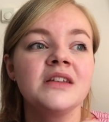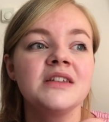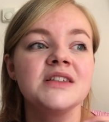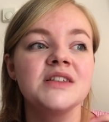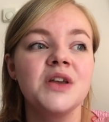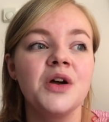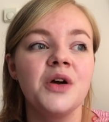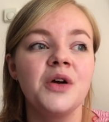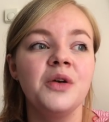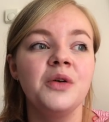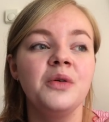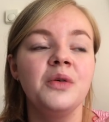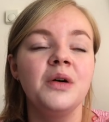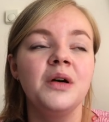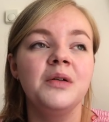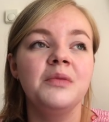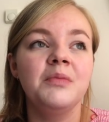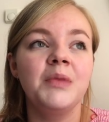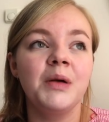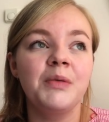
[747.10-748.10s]

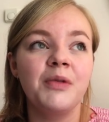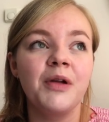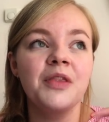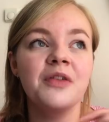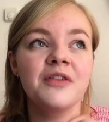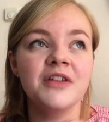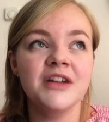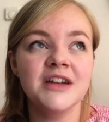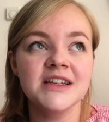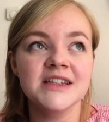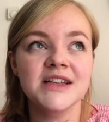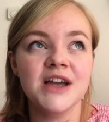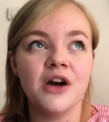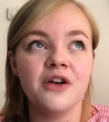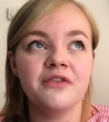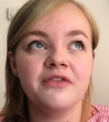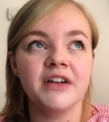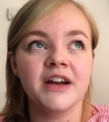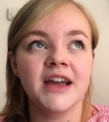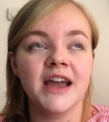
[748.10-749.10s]
So my brother and his
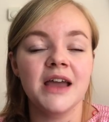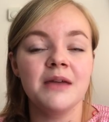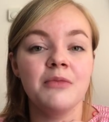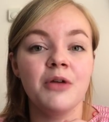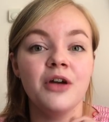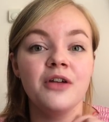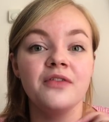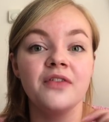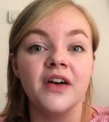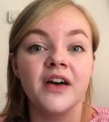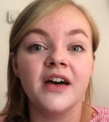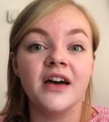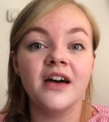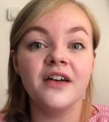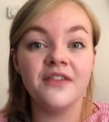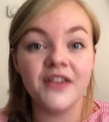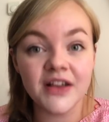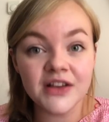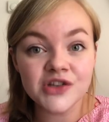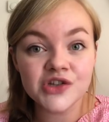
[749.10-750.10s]
girlfriend came over,
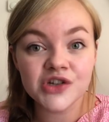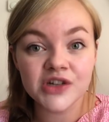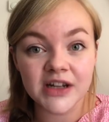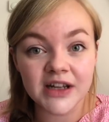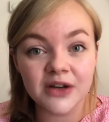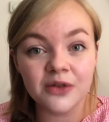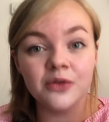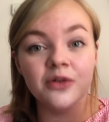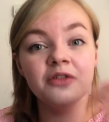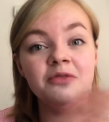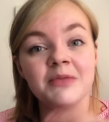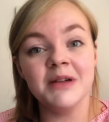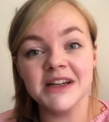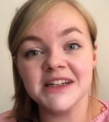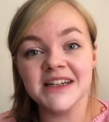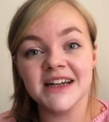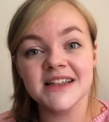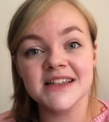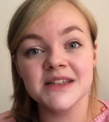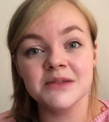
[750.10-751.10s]
eventually all of my
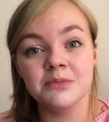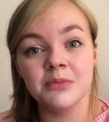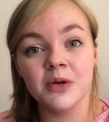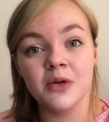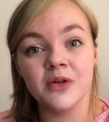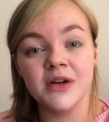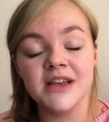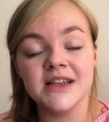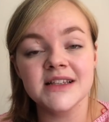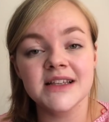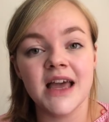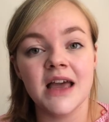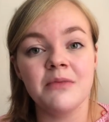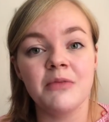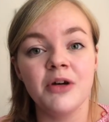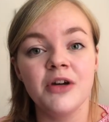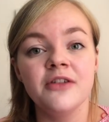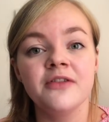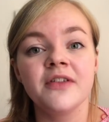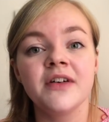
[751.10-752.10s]
dad's employees came
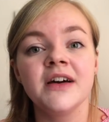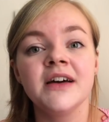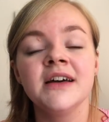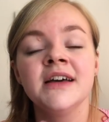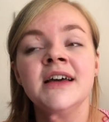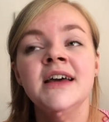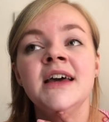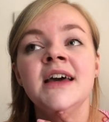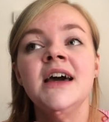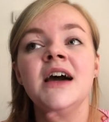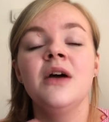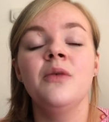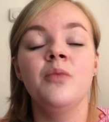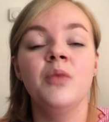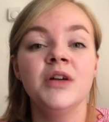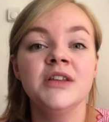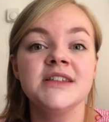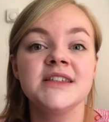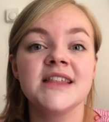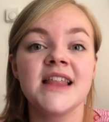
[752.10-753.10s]
over, and
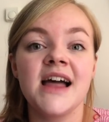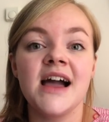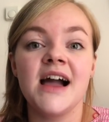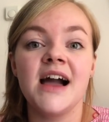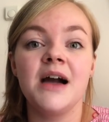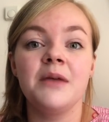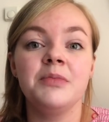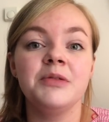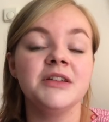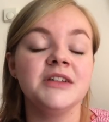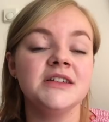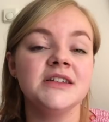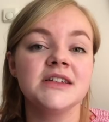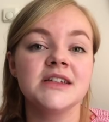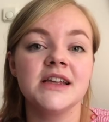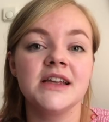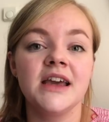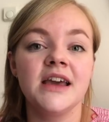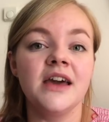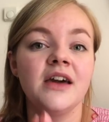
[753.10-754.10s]
once that
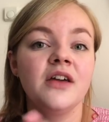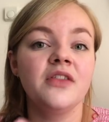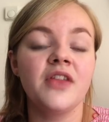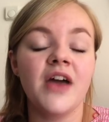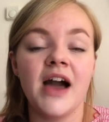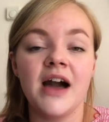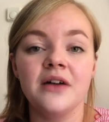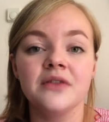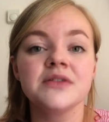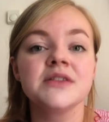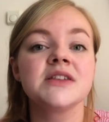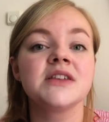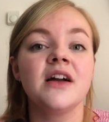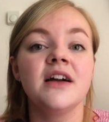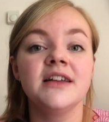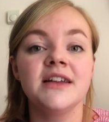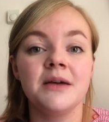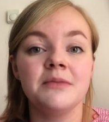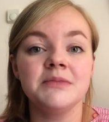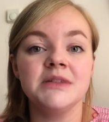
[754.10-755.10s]
happened the house
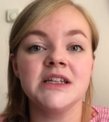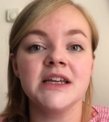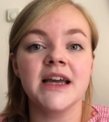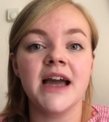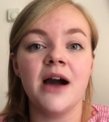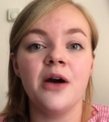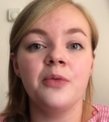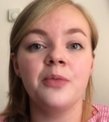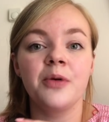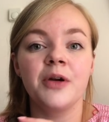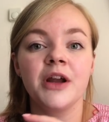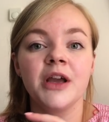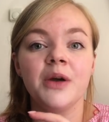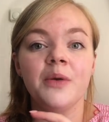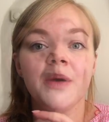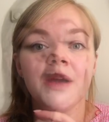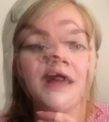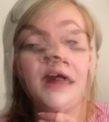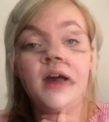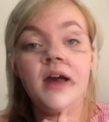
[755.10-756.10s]
started emptying out pretty
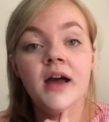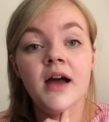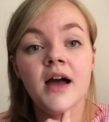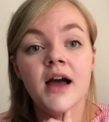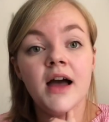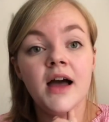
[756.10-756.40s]
quickly.